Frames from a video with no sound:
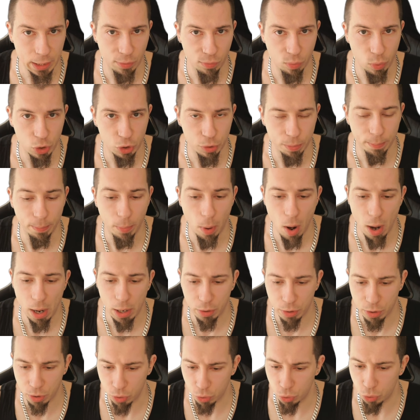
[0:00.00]
of which
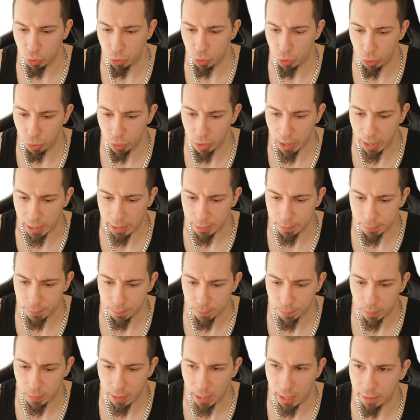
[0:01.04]
BIOS you do get
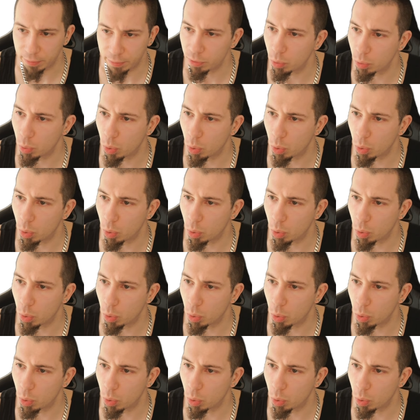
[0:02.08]
and for